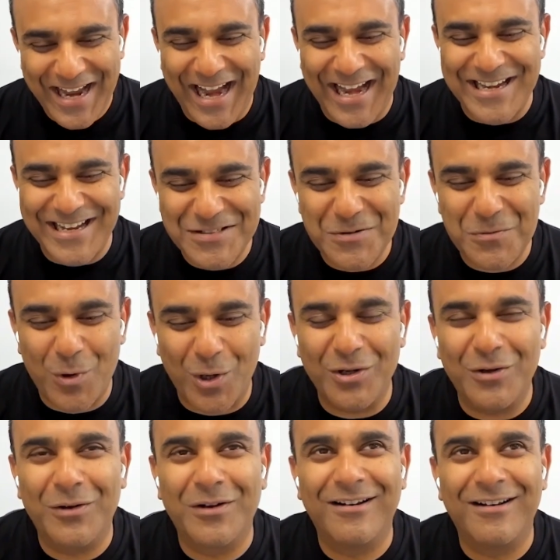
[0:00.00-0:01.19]
and doesn't want
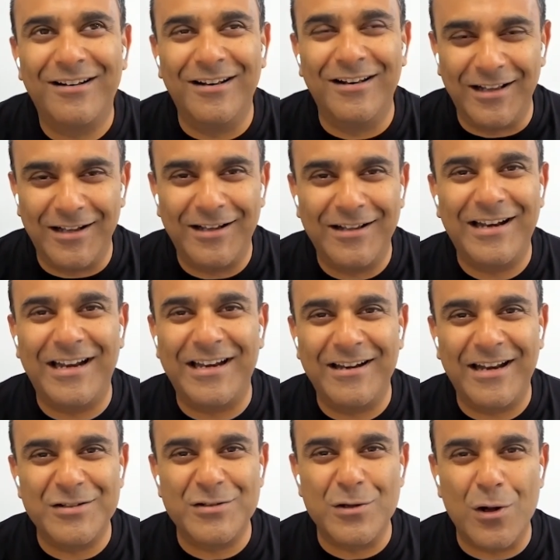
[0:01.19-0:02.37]
to learn, and
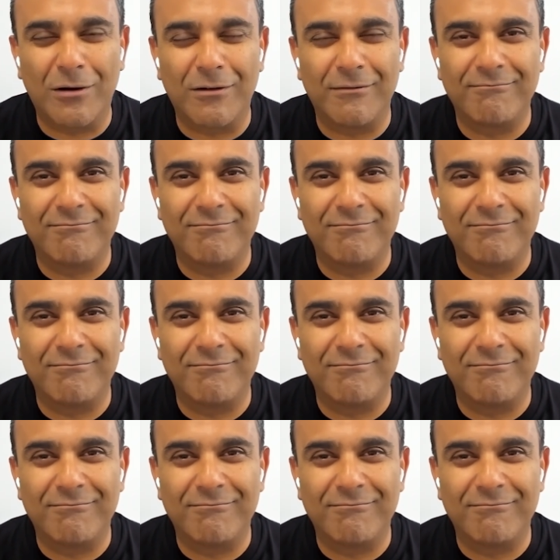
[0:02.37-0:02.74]
is not